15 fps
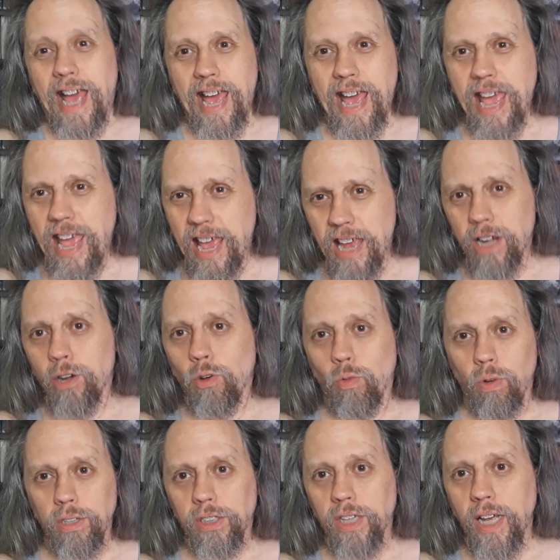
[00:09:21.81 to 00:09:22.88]
And
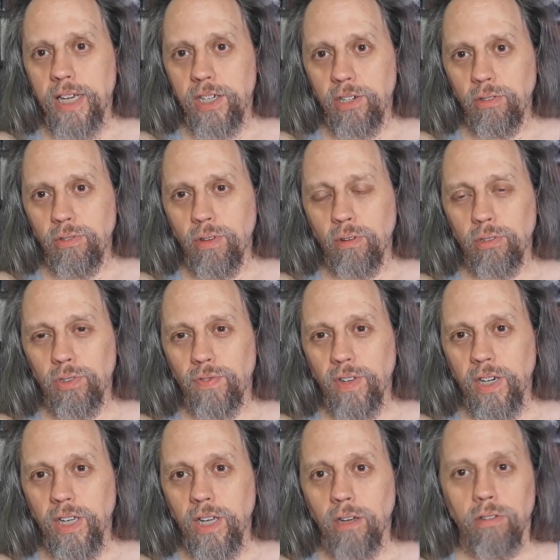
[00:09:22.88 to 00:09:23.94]
once I do those
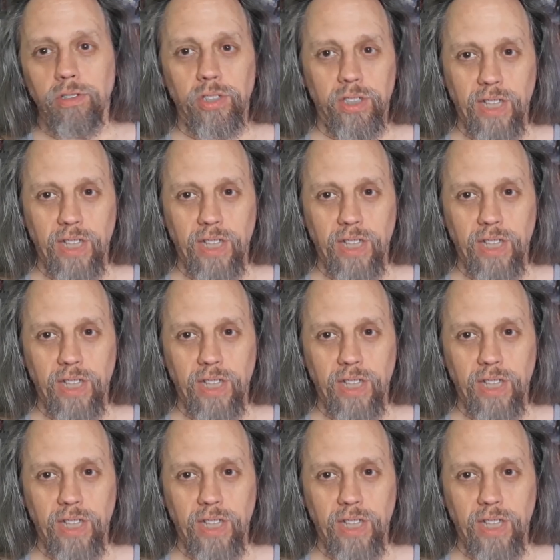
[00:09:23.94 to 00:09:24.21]
videos,